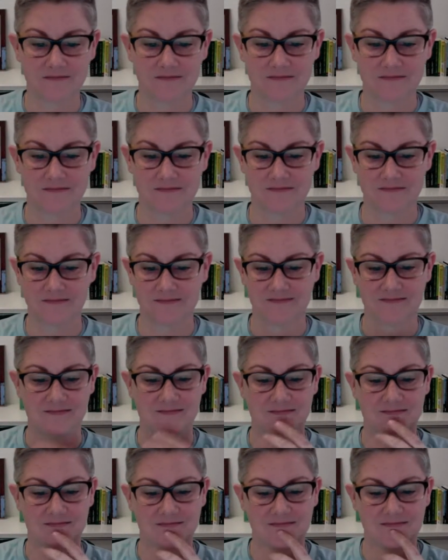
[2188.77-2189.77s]

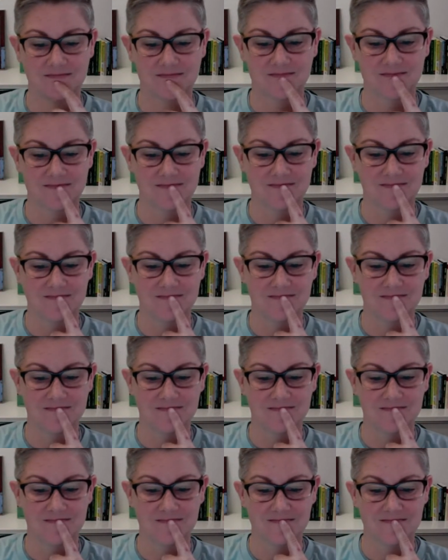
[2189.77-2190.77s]

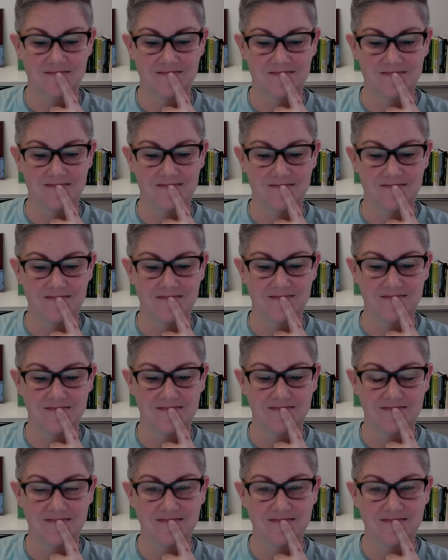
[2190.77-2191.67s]
No one is speaking in this clip.